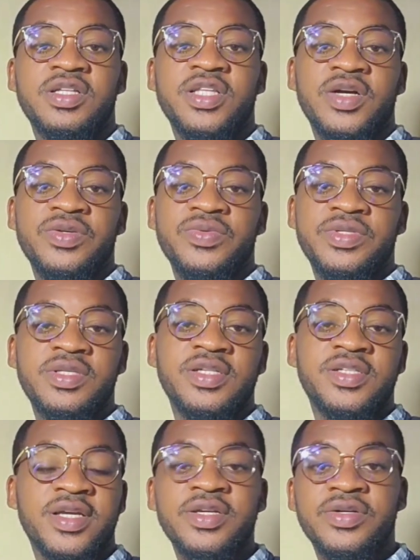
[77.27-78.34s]
Now, you will see
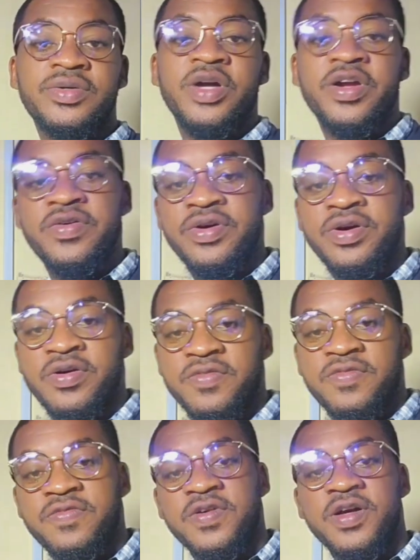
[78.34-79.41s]
a technical error of